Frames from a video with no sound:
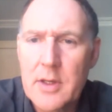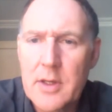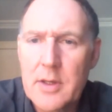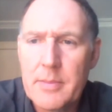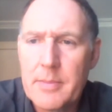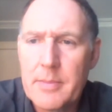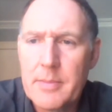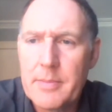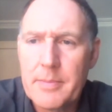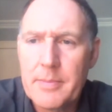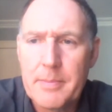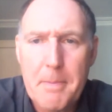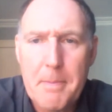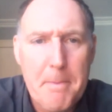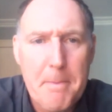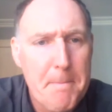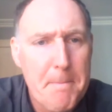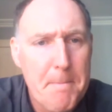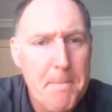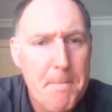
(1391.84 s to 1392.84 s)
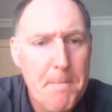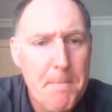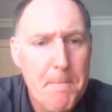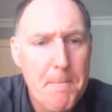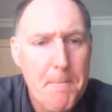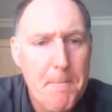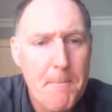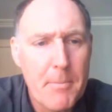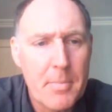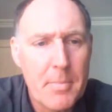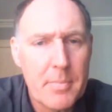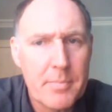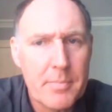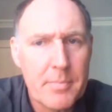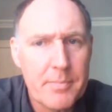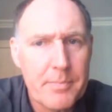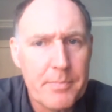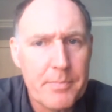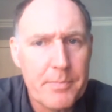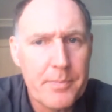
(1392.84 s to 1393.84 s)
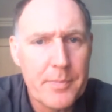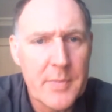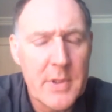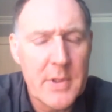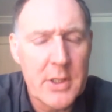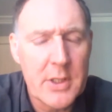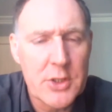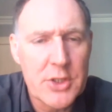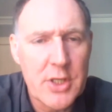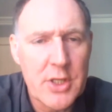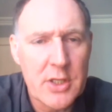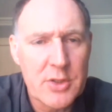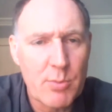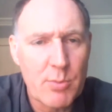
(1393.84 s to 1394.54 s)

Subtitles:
There's not much more queries coming in on this.